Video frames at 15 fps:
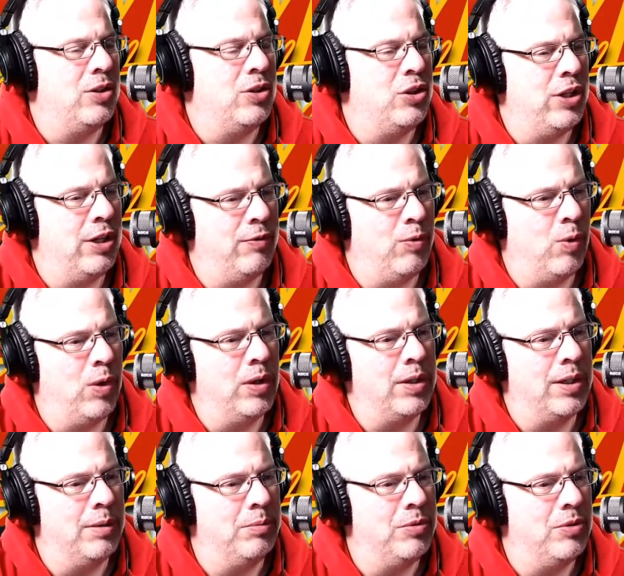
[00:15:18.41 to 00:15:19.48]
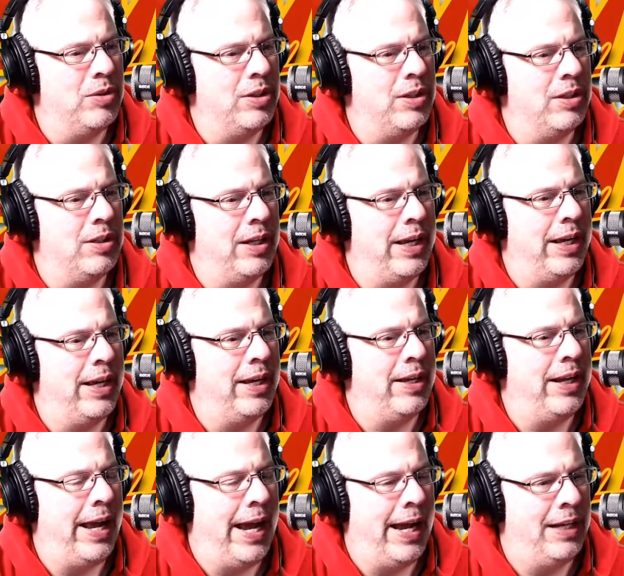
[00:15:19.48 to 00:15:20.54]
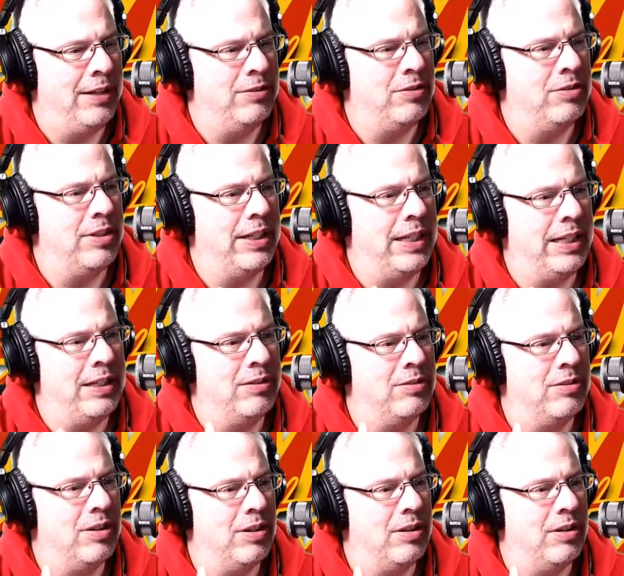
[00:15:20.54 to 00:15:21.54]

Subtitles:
Geoff Ward comes in, and as his